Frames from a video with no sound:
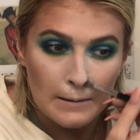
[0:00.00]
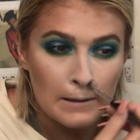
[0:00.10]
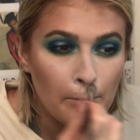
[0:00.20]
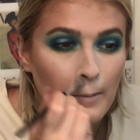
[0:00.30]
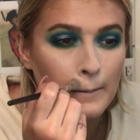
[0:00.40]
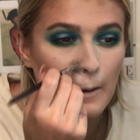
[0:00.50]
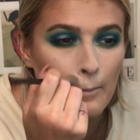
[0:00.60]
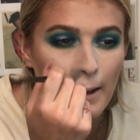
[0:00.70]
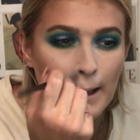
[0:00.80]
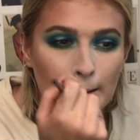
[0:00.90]
it's probably not
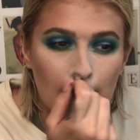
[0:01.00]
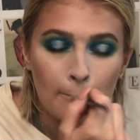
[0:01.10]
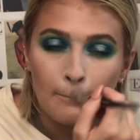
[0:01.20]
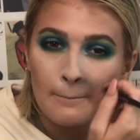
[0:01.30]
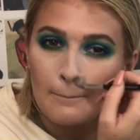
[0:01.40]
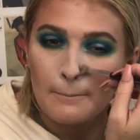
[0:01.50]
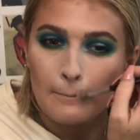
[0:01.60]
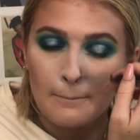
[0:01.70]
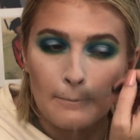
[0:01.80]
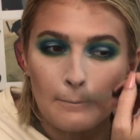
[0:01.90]
bad.
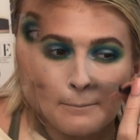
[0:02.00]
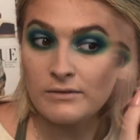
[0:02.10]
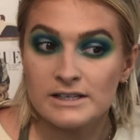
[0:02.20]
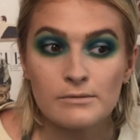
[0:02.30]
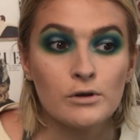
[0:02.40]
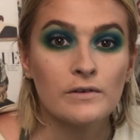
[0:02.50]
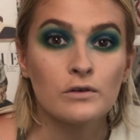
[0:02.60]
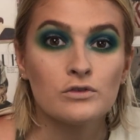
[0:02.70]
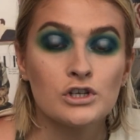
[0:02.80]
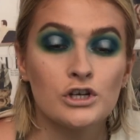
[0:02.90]
So moving
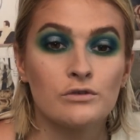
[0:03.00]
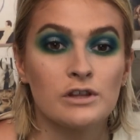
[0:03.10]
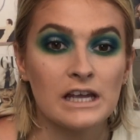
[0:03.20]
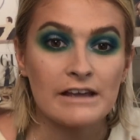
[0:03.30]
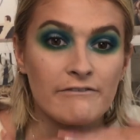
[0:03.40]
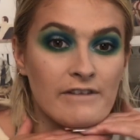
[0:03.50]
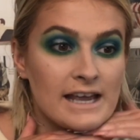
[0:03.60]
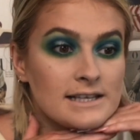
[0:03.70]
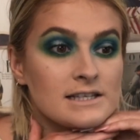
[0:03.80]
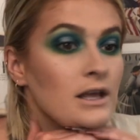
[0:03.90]
on to the
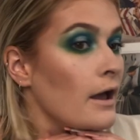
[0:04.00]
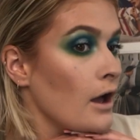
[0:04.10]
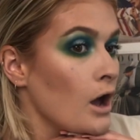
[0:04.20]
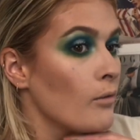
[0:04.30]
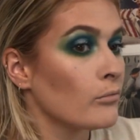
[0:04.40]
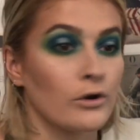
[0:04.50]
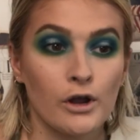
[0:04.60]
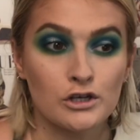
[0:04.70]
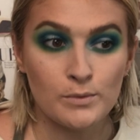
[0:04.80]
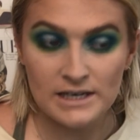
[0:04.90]
face
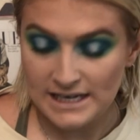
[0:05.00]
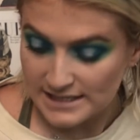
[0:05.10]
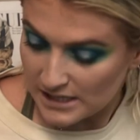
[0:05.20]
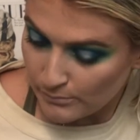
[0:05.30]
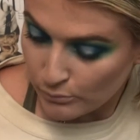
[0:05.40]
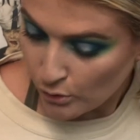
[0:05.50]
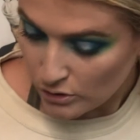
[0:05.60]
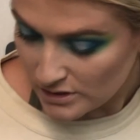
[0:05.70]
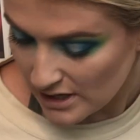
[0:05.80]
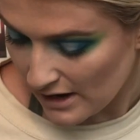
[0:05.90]
products, we need some
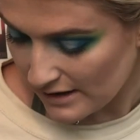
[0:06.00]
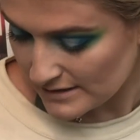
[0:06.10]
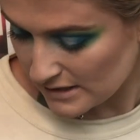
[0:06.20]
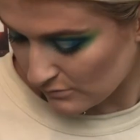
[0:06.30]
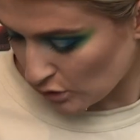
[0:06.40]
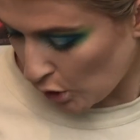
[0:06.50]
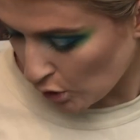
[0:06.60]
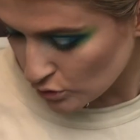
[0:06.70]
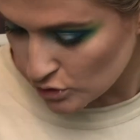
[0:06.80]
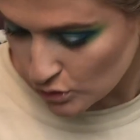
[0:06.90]
bronzer and some
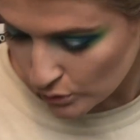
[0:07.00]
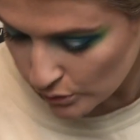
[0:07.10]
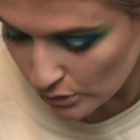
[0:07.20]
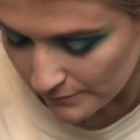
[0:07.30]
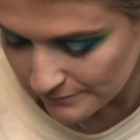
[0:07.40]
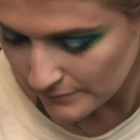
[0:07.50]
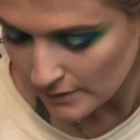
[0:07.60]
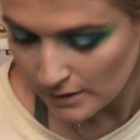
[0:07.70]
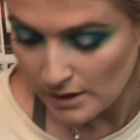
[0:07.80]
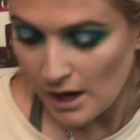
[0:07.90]
contour.
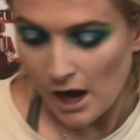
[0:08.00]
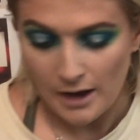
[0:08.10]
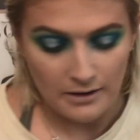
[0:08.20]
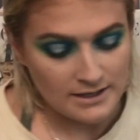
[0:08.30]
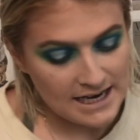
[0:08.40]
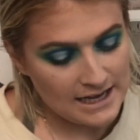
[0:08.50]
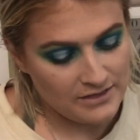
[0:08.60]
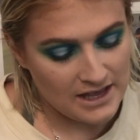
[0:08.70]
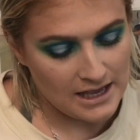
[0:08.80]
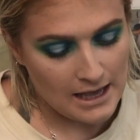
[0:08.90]
I'm going to take
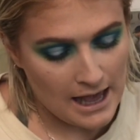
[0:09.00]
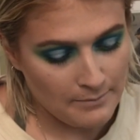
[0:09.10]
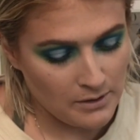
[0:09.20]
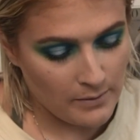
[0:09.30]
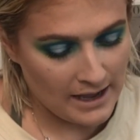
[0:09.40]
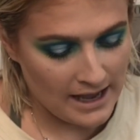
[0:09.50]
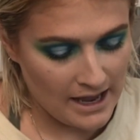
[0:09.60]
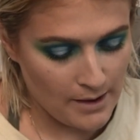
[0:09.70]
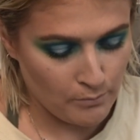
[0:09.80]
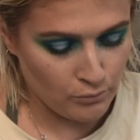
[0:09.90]
the
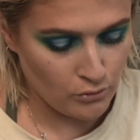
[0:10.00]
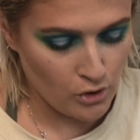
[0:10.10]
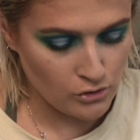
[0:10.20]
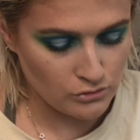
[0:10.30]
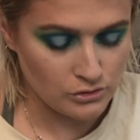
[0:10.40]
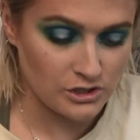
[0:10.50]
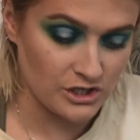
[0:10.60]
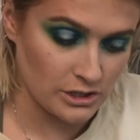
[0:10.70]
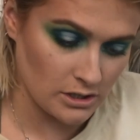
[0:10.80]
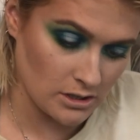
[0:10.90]
MUA
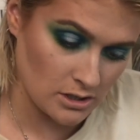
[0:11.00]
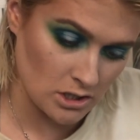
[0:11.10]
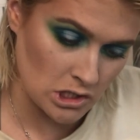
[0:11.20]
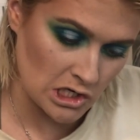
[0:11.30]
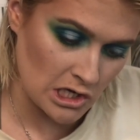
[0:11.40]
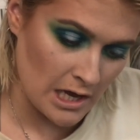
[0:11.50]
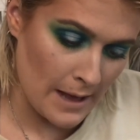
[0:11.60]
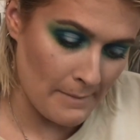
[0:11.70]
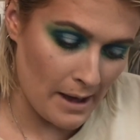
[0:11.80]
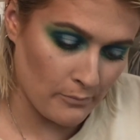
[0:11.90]
Bronzed
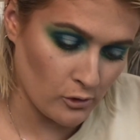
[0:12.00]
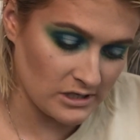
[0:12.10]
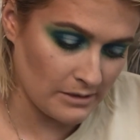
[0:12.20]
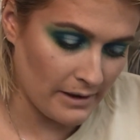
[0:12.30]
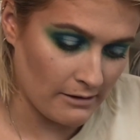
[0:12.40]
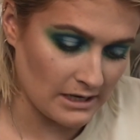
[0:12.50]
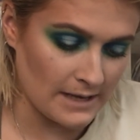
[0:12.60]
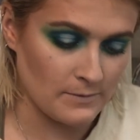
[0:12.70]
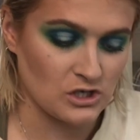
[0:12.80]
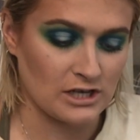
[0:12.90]
Matte Bronzing Powder
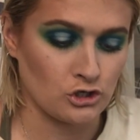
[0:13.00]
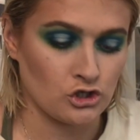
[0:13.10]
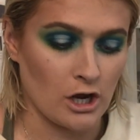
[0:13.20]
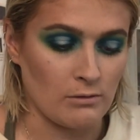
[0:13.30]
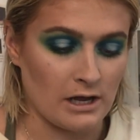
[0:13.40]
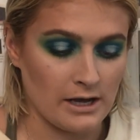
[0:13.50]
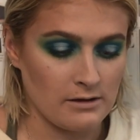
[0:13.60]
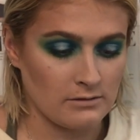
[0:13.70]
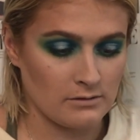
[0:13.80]
in the shade Solar,